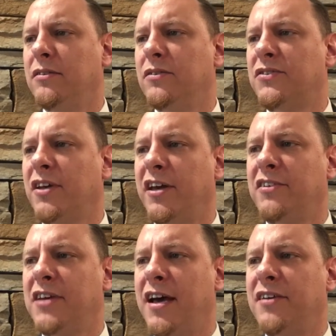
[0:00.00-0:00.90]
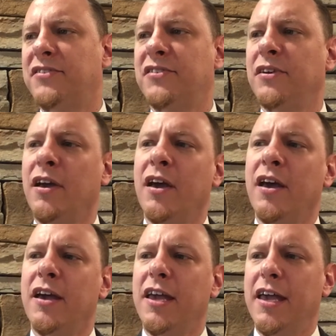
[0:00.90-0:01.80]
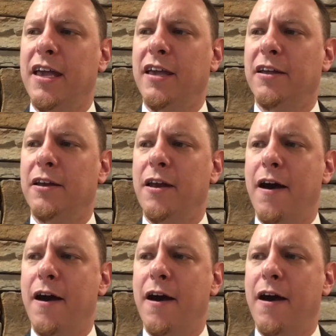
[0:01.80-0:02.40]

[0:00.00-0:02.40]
Psych test in